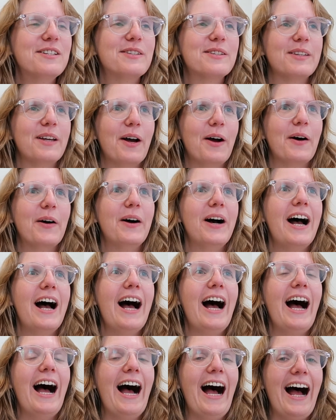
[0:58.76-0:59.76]
So
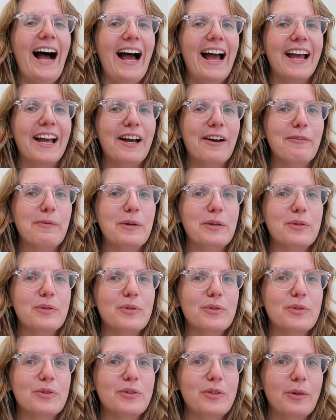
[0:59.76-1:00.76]
I am
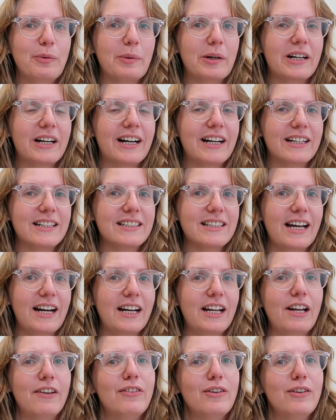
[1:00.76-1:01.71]
super excited.